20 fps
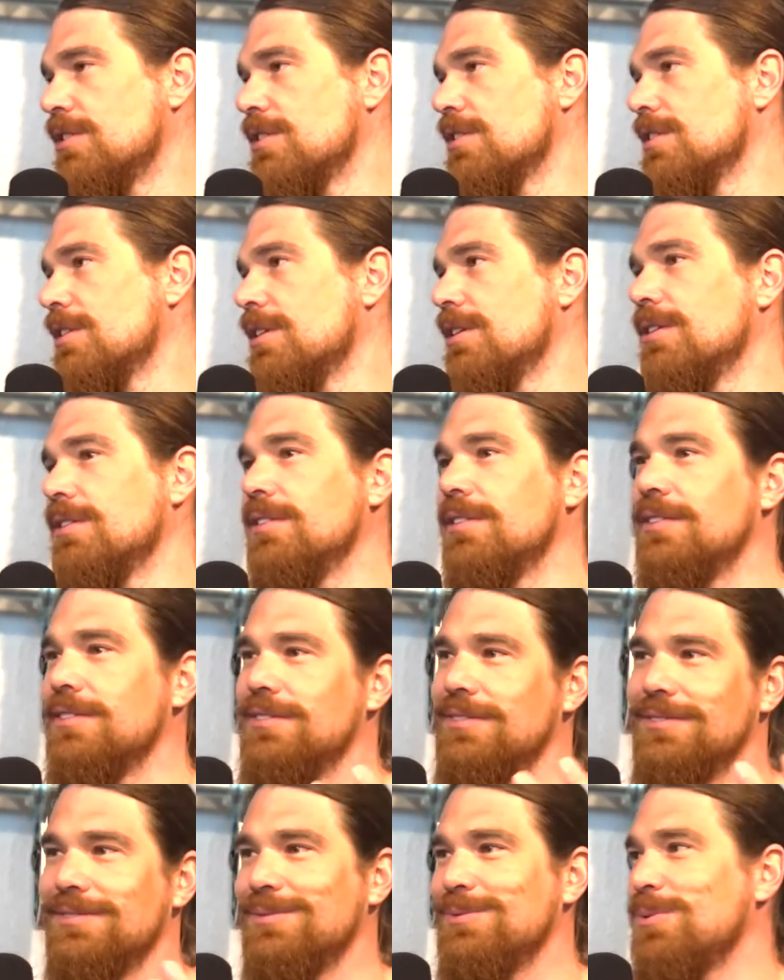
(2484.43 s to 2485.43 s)
Yeah. So
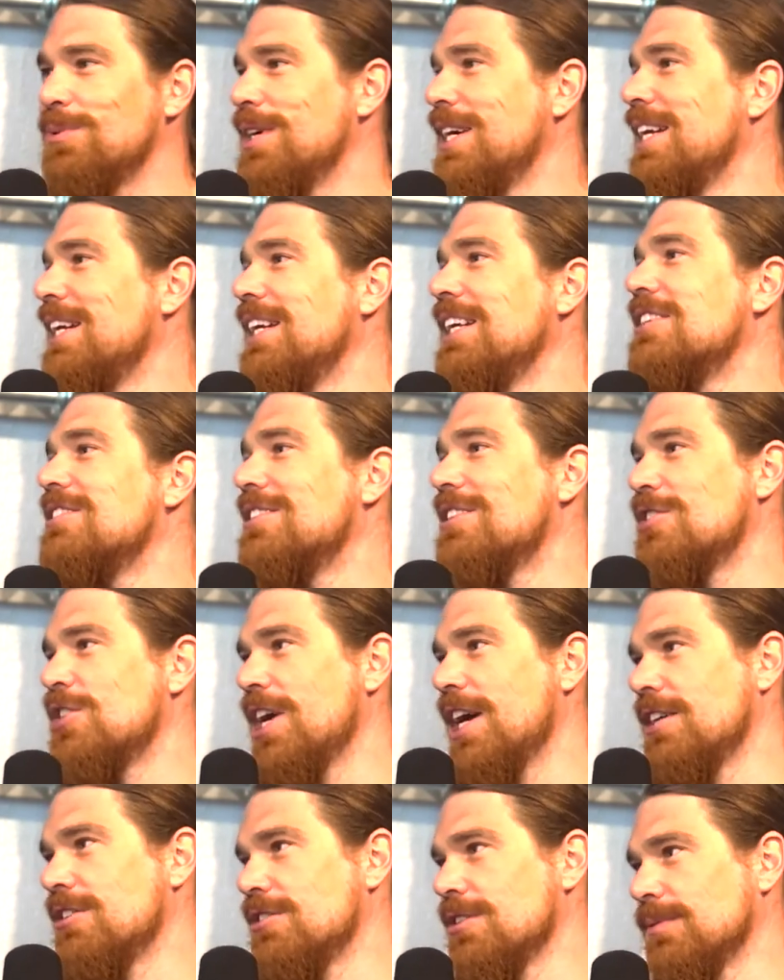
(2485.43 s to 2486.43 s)
it needs to
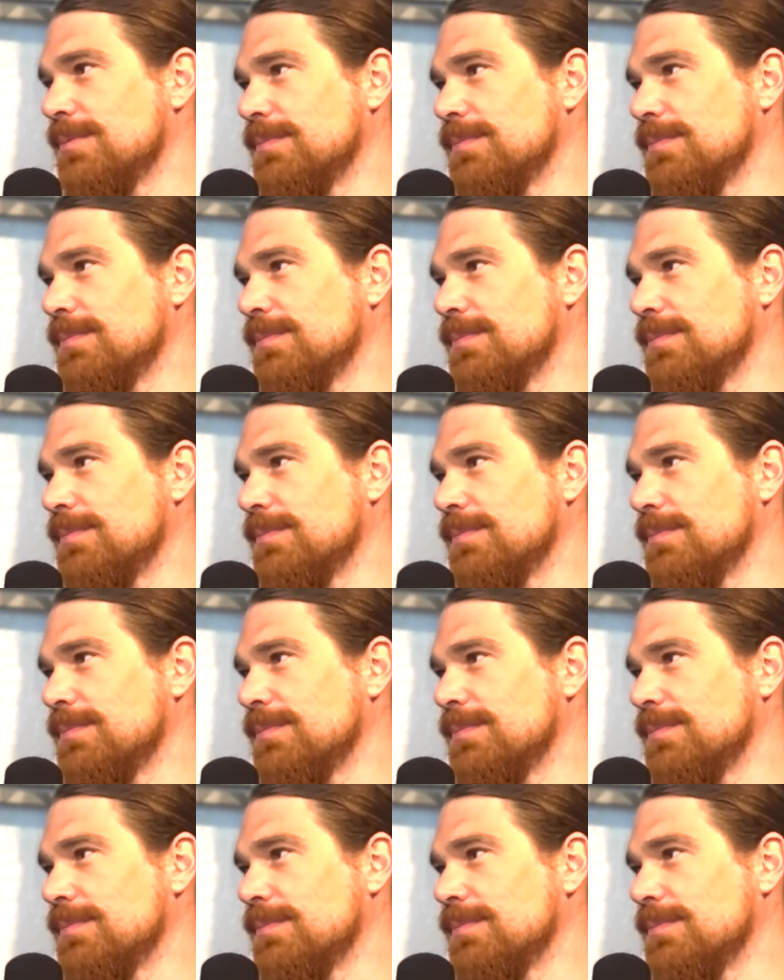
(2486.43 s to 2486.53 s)
change.